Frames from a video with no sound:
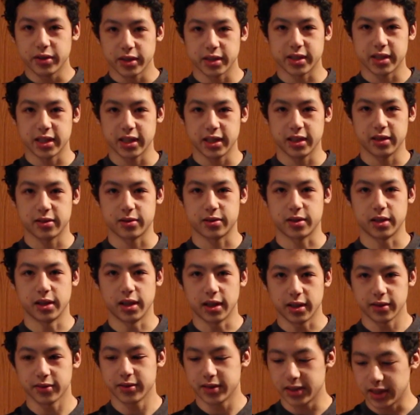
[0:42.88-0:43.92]
can see, there's a
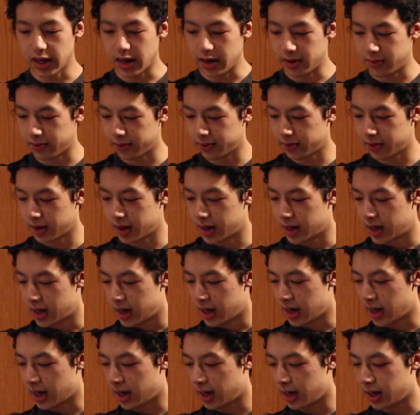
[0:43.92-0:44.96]
lot of stuff,
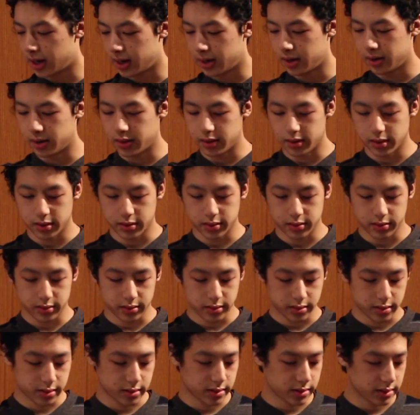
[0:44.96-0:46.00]
and
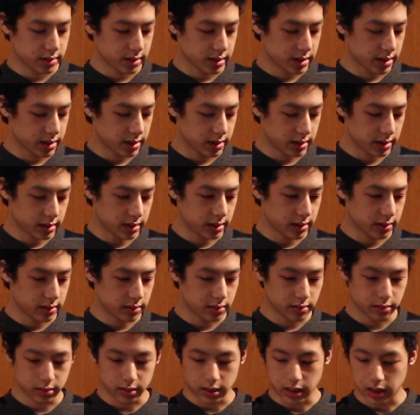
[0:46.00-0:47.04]
there's
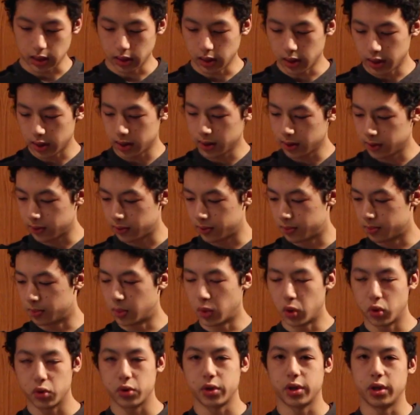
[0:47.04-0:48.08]
a lot of
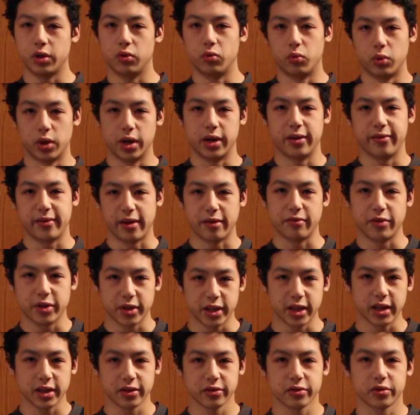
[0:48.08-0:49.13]
more than one of
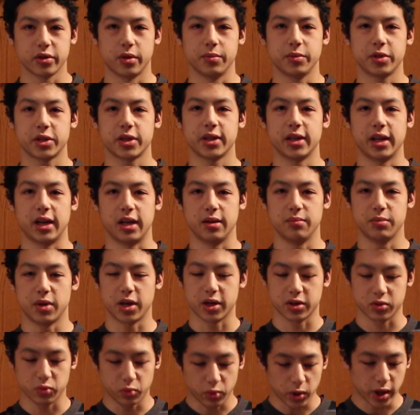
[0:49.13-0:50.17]
everything. So I'm just going to
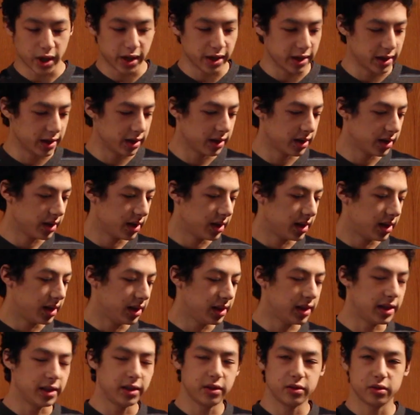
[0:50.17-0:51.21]
unbox one,
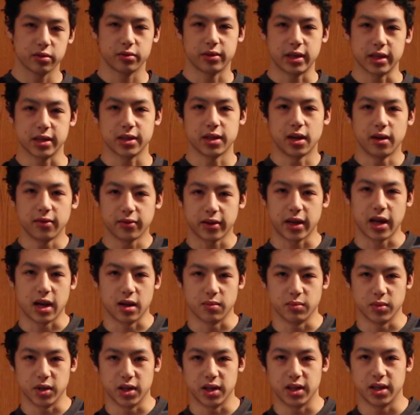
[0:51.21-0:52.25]
and then do the rest off
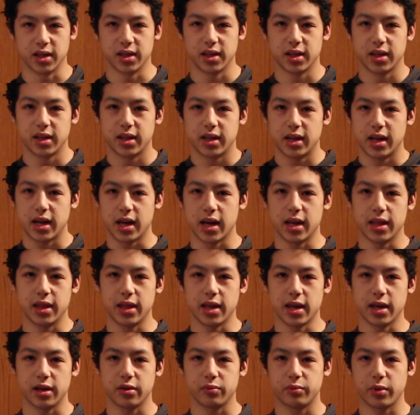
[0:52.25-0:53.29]
camera, and
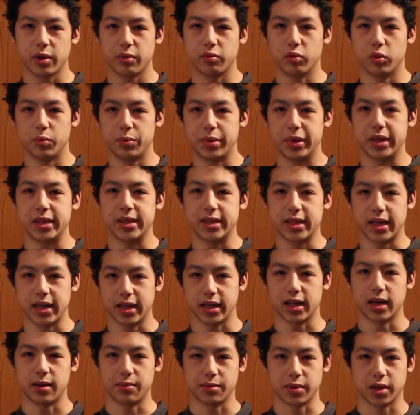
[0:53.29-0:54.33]
then we will be
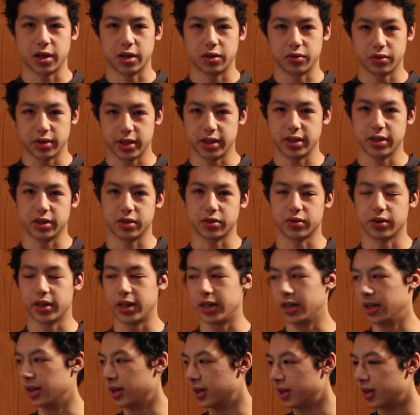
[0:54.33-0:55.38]
setting up the green
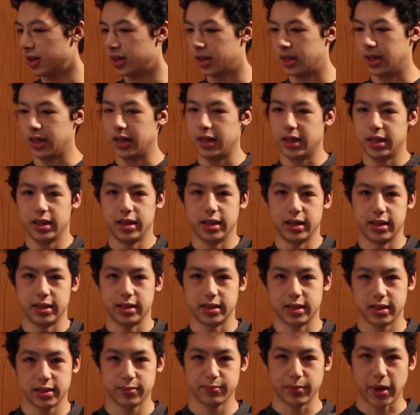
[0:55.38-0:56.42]
screen in this
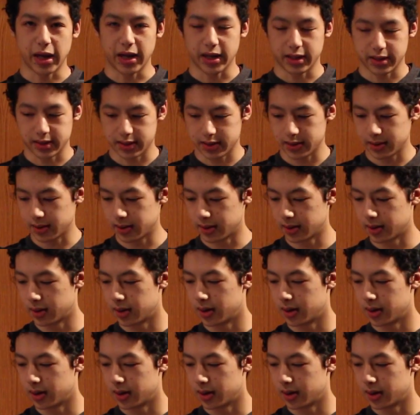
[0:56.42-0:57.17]
space.